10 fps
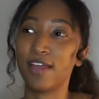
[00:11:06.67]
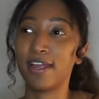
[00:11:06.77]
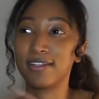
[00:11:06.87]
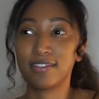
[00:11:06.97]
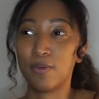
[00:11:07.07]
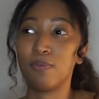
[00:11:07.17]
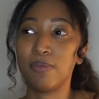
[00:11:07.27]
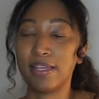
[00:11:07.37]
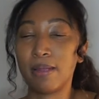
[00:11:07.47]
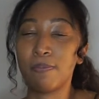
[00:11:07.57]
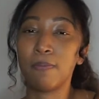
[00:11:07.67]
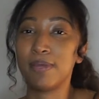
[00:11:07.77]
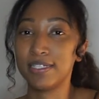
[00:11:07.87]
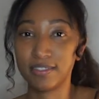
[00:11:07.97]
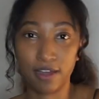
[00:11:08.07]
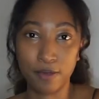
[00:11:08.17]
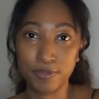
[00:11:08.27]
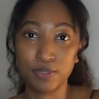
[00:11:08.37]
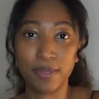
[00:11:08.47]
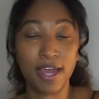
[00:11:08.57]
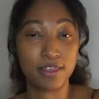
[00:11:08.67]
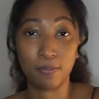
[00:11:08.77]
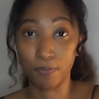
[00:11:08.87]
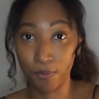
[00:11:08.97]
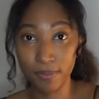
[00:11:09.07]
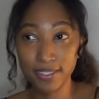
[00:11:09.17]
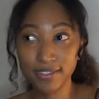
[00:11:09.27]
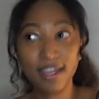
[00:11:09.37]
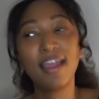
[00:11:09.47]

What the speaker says: I guess that would be like my biggest accomplishment at the moment.